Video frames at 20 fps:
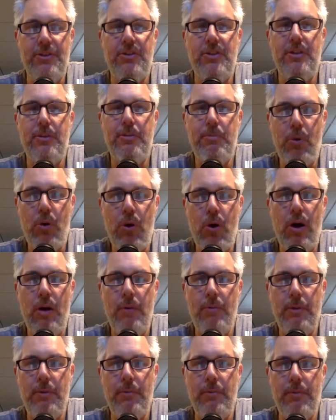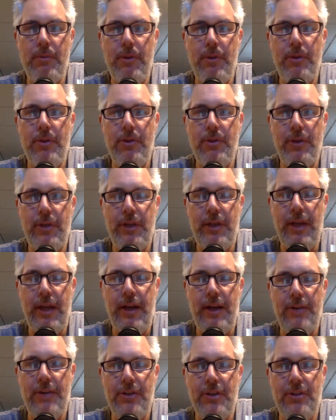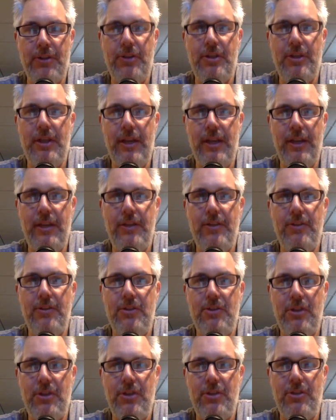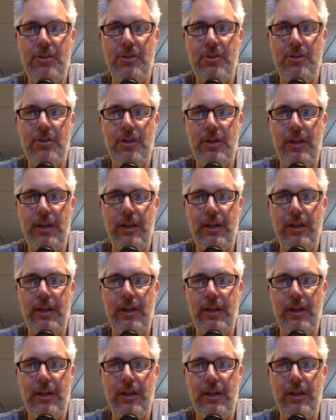the problem that the league has. It's the inconsistency.